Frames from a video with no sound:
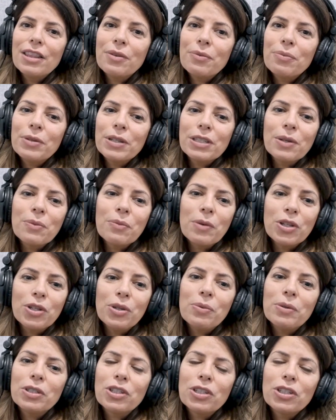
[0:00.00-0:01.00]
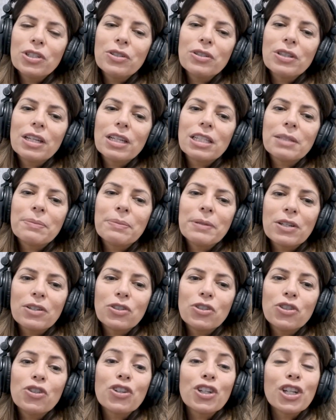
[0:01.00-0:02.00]
reason why you want to do that is
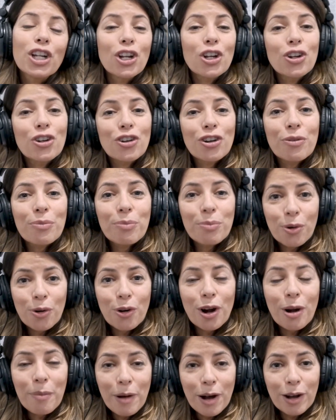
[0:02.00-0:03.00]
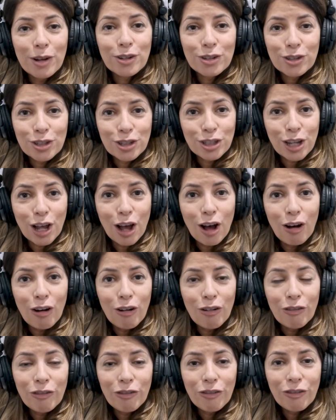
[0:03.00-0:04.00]
because you're going to learn more about
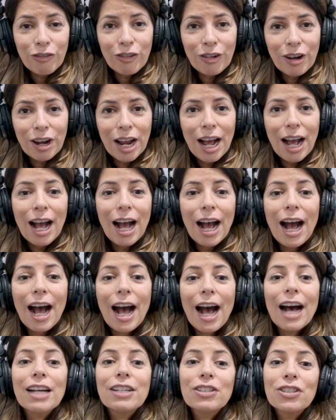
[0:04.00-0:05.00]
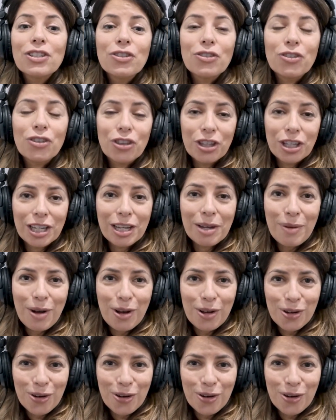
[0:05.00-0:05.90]
yourself as you think about your